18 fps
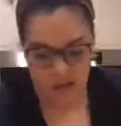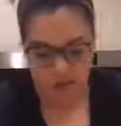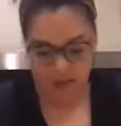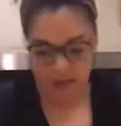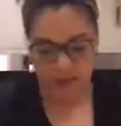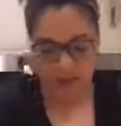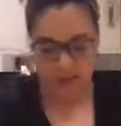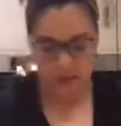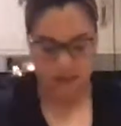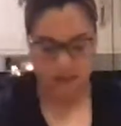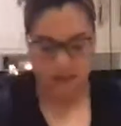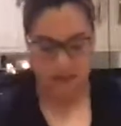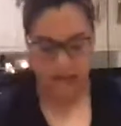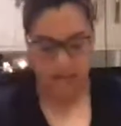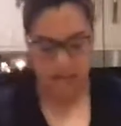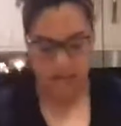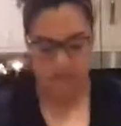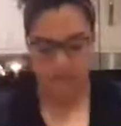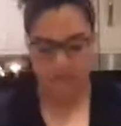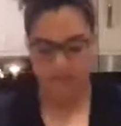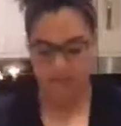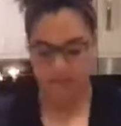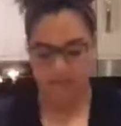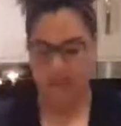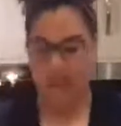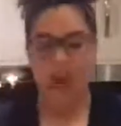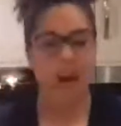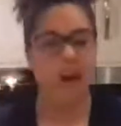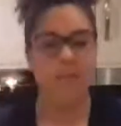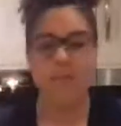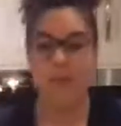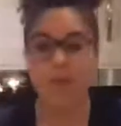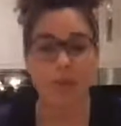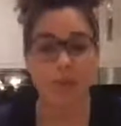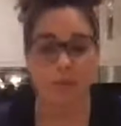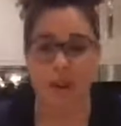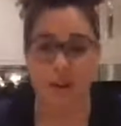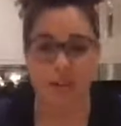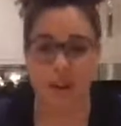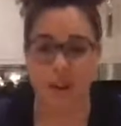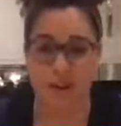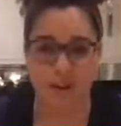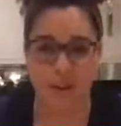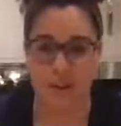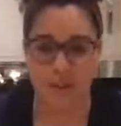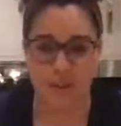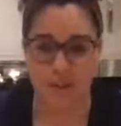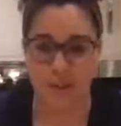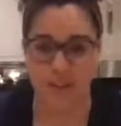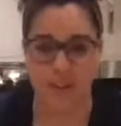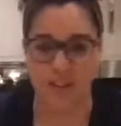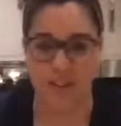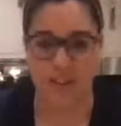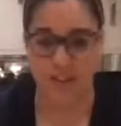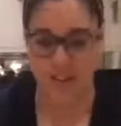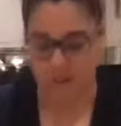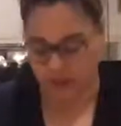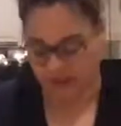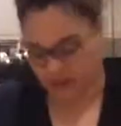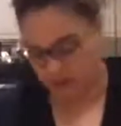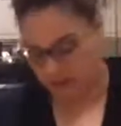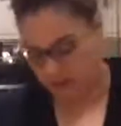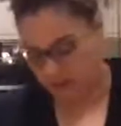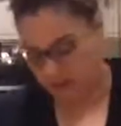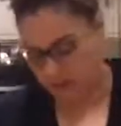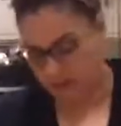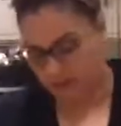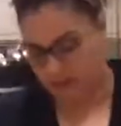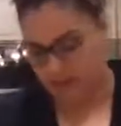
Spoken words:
So I'm sure I wrote softened on the instructions.